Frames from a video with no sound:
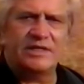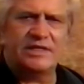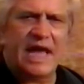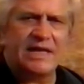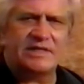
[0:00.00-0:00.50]

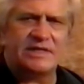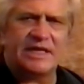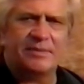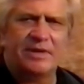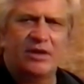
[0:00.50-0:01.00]
stances
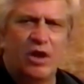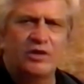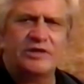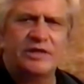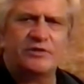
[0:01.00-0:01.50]
can be
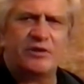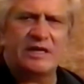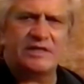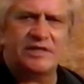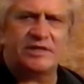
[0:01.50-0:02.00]
lost in
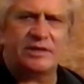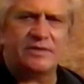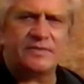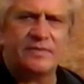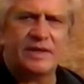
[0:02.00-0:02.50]
transition,
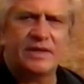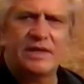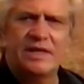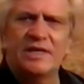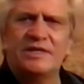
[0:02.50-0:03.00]

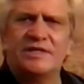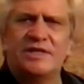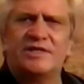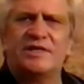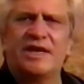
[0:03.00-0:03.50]

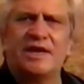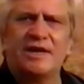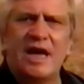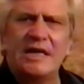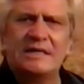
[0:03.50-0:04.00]
since they are
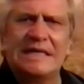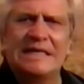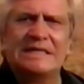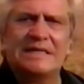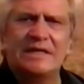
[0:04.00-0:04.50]
not
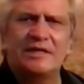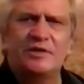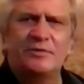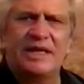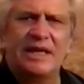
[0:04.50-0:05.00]
intended to
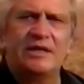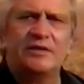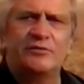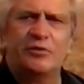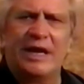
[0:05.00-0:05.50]

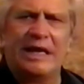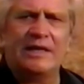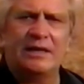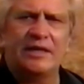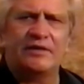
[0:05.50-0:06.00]
held for any
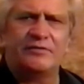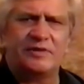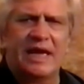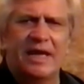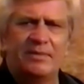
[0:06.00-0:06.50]
length of
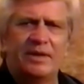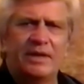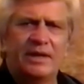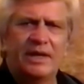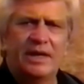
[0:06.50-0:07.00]
time,
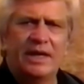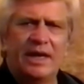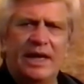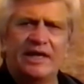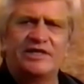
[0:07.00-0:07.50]

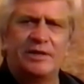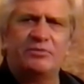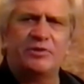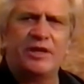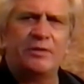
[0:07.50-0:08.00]
except
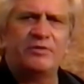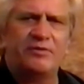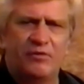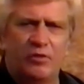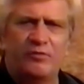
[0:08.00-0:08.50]
to help the
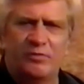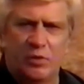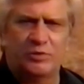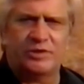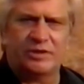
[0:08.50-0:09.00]
flow of
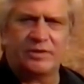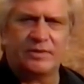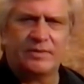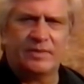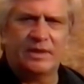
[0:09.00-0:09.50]
motion.
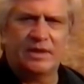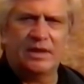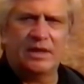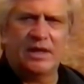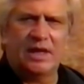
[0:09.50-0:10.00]

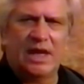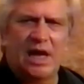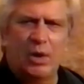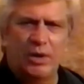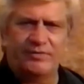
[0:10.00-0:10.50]

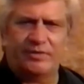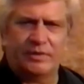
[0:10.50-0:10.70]
However,